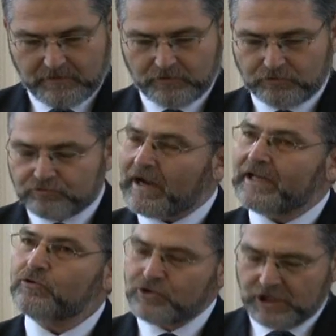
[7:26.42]
to try
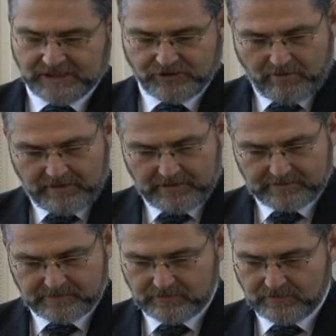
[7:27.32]
to change
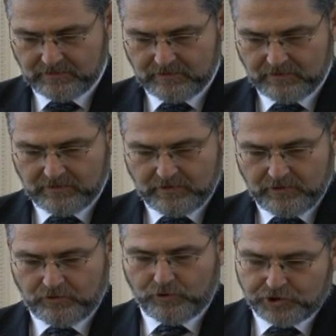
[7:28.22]
things,
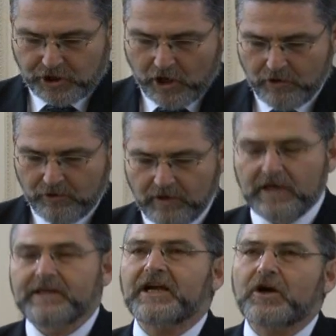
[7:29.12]
to show
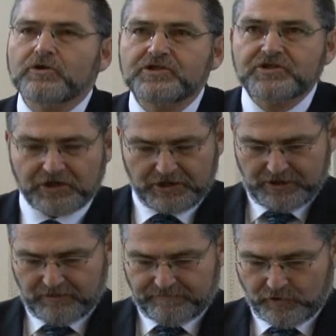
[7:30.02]
the
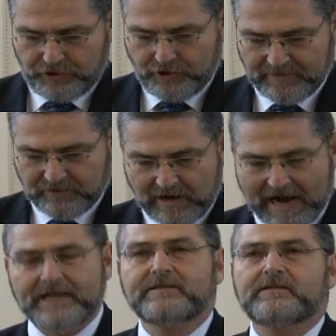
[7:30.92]
concern for human
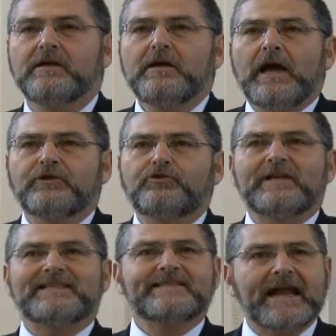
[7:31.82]
rights and to the
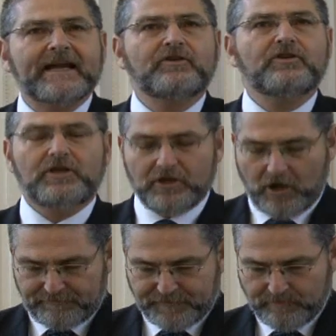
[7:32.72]
sanctity
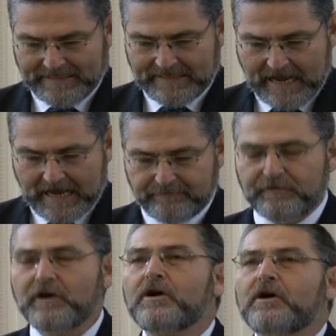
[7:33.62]
of human life
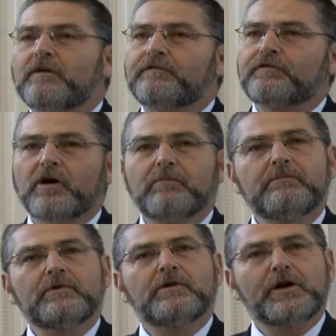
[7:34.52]

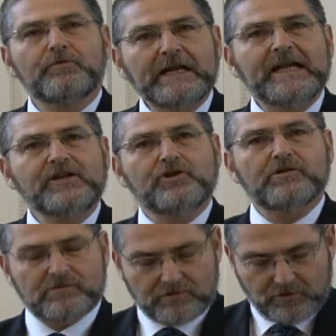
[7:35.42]
from a
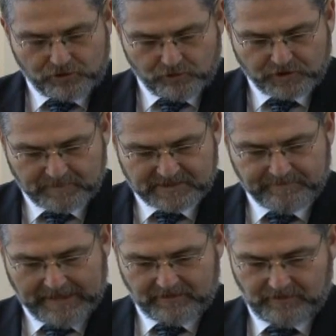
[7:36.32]
religious Jewish
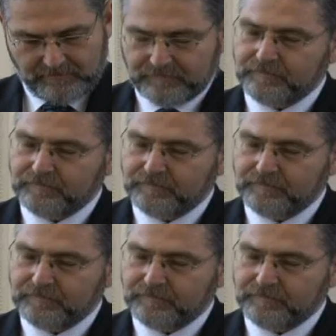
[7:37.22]
perspective.